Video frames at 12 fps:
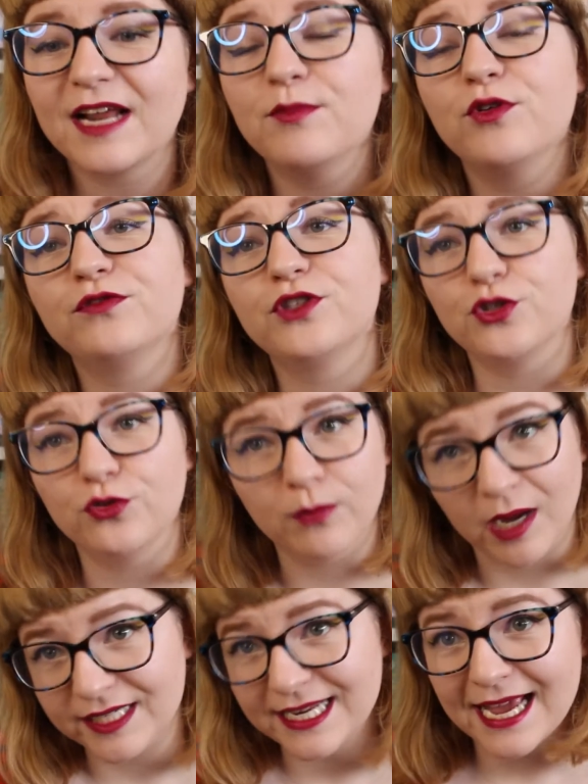then I moved to
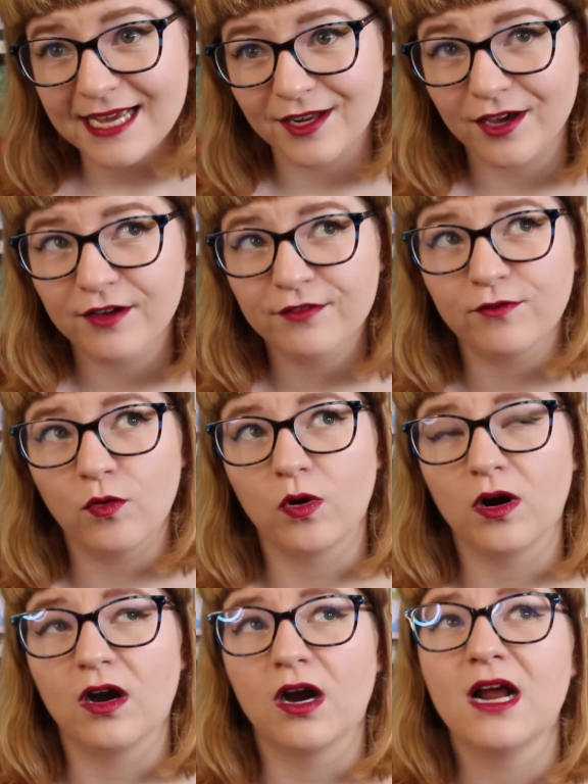Montana
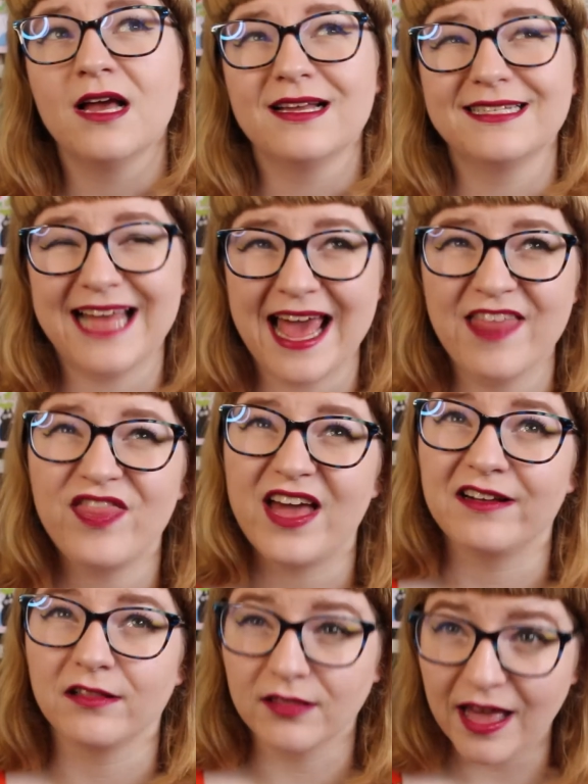for 10th
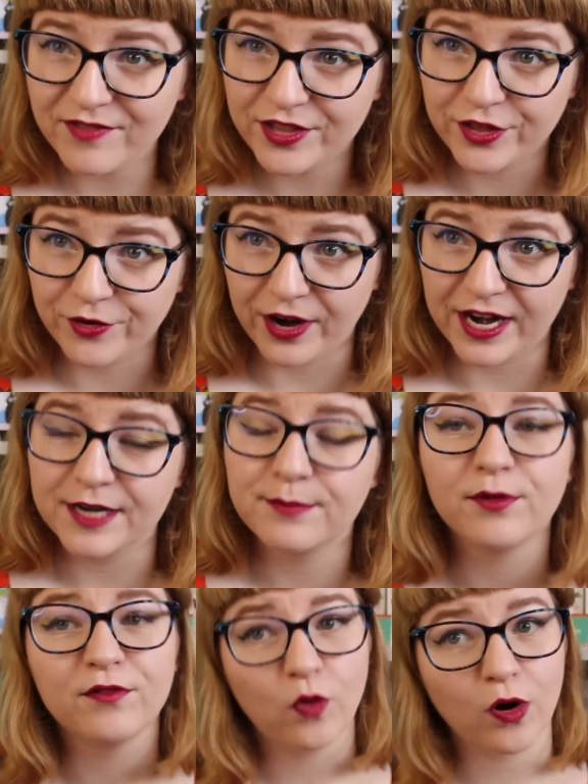and 11th
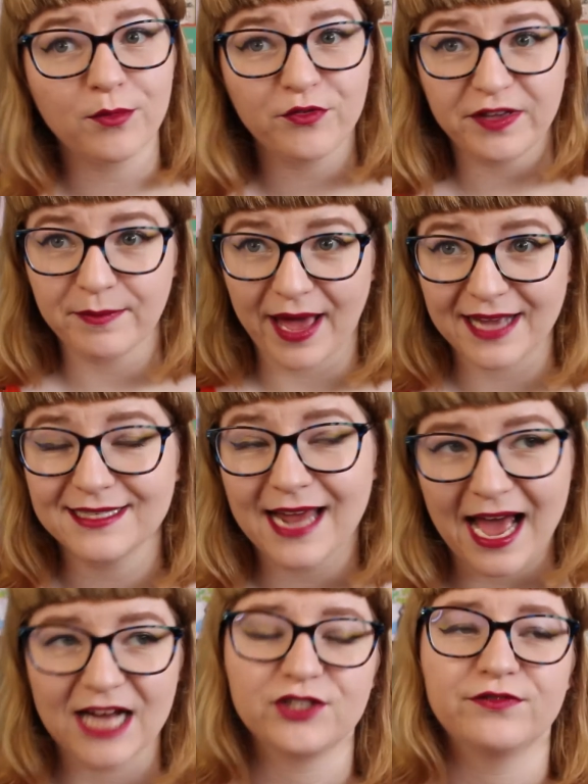grade before moving back to
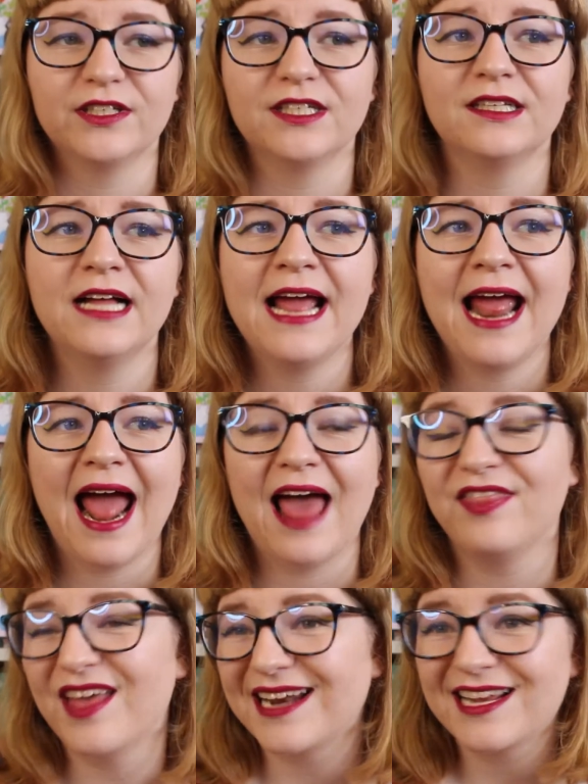Asheville,
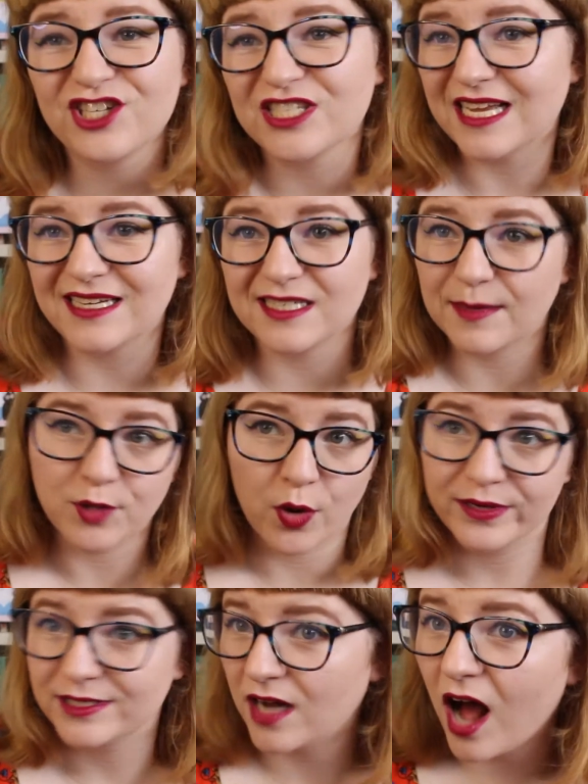and then I just ended up
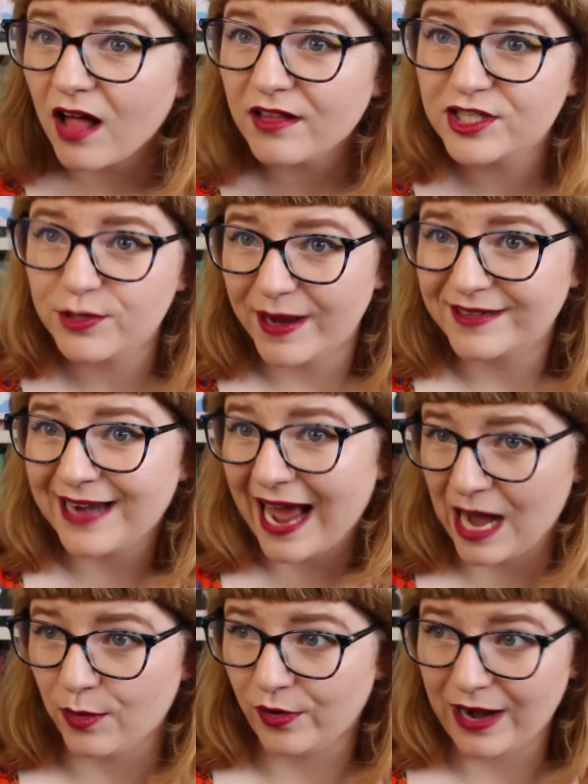going to college about an
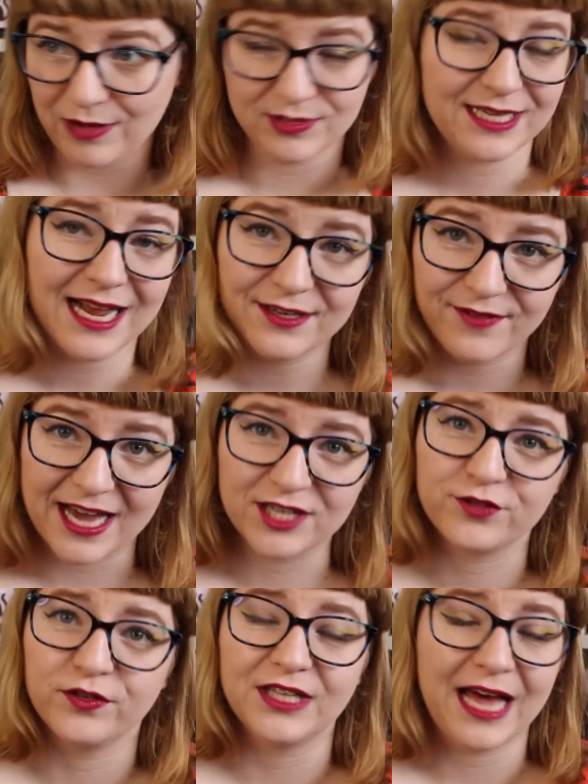hour outside of
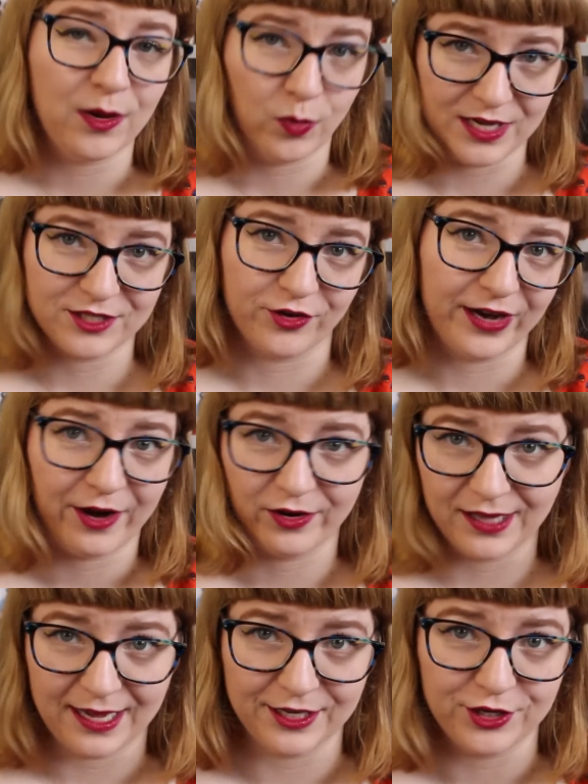Asheville at Western
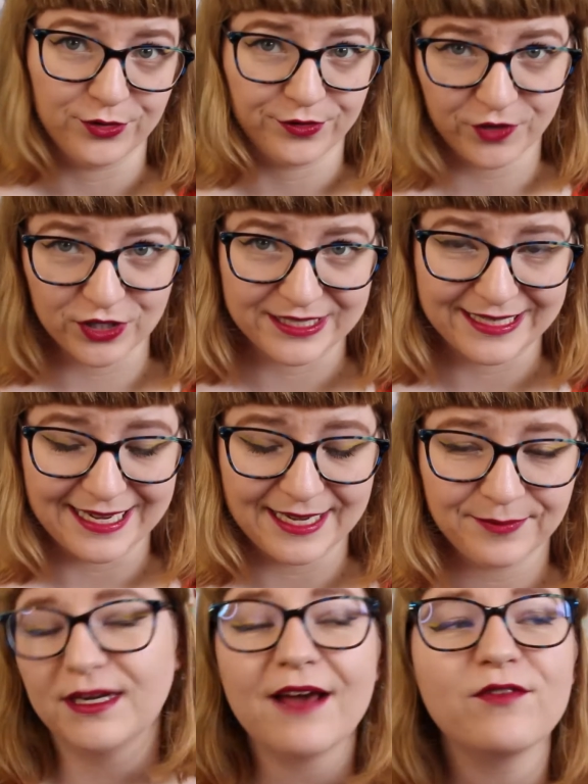Carolina
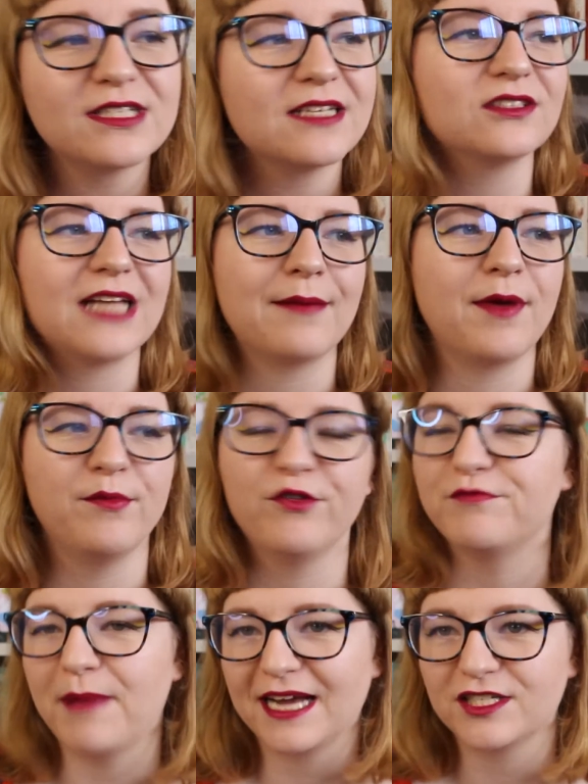University. But every single time I
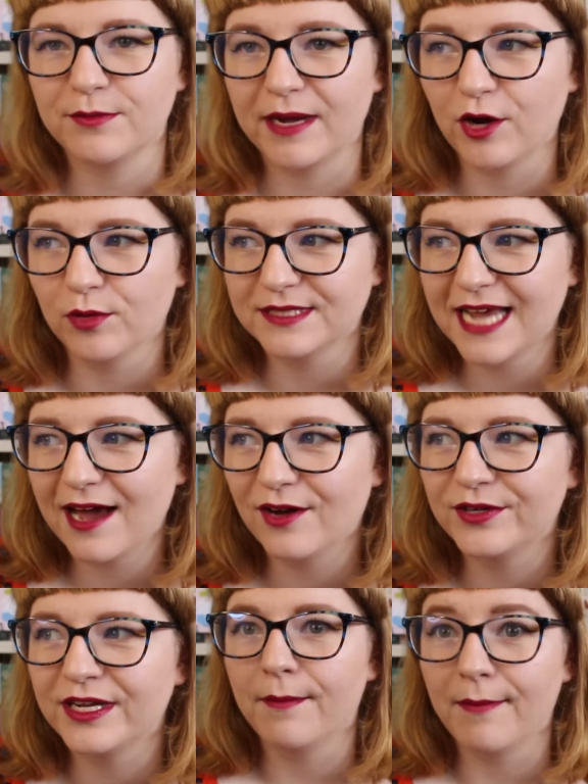moved back to my
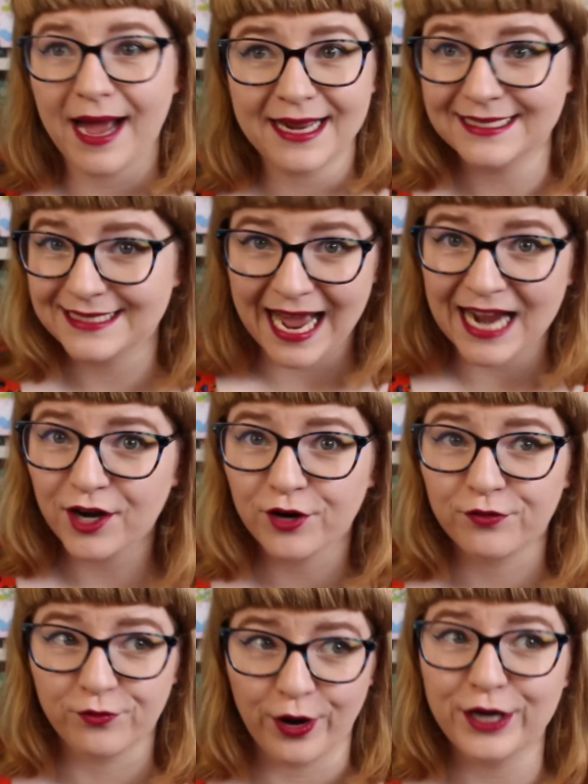hometown, my
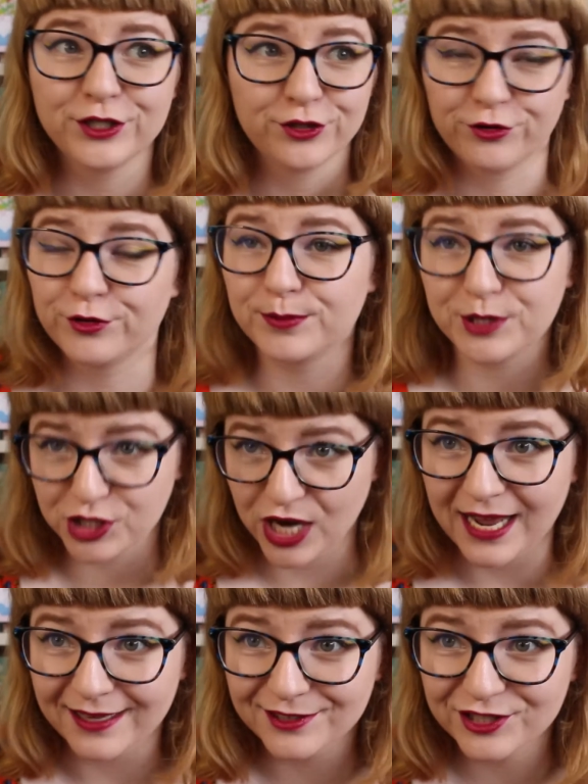entire friend group
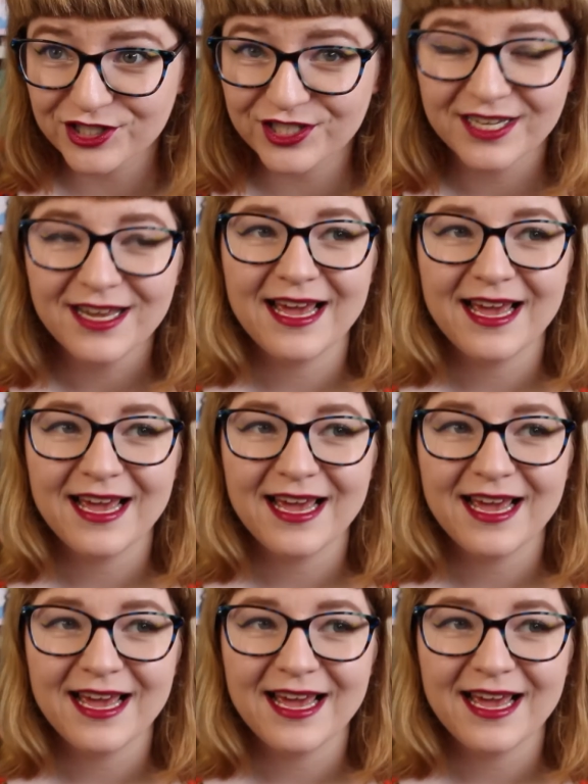changed.